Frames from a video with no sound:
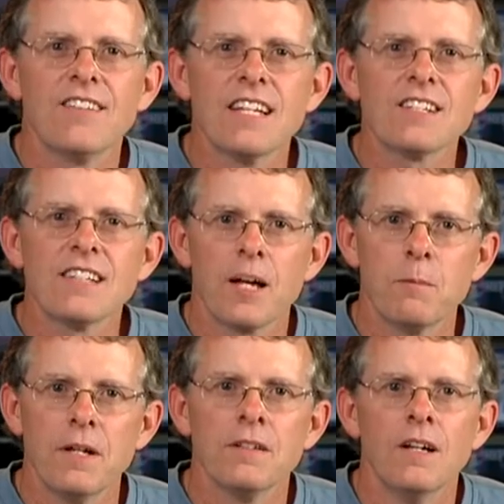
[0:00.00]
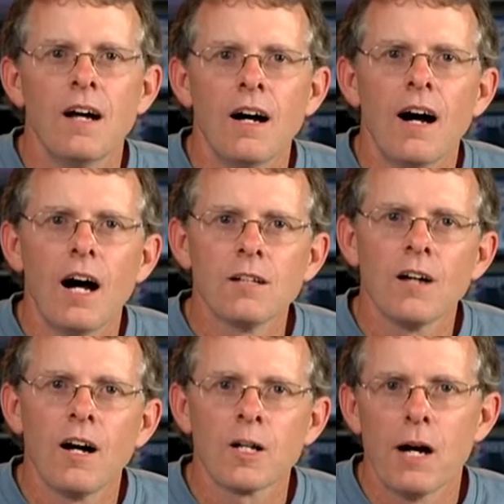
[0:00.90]
In this segment, I'll
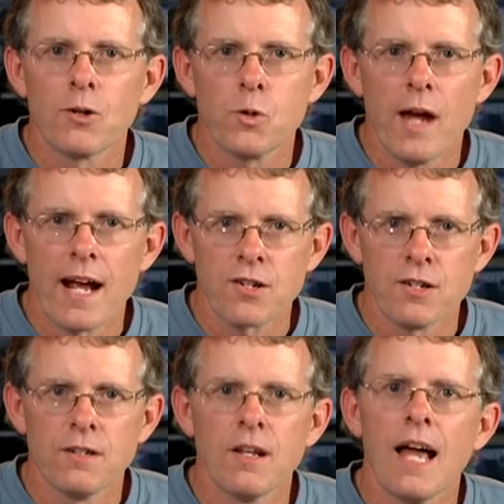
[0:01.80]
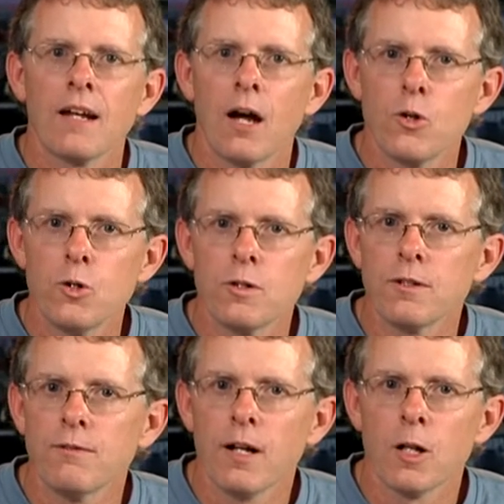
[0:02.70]
talk about traction and how you can
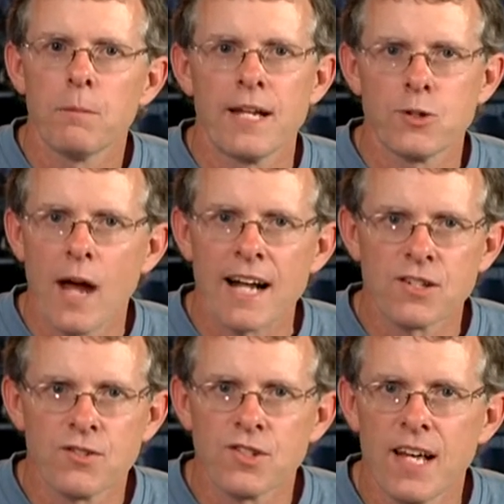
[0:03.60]
develop a traction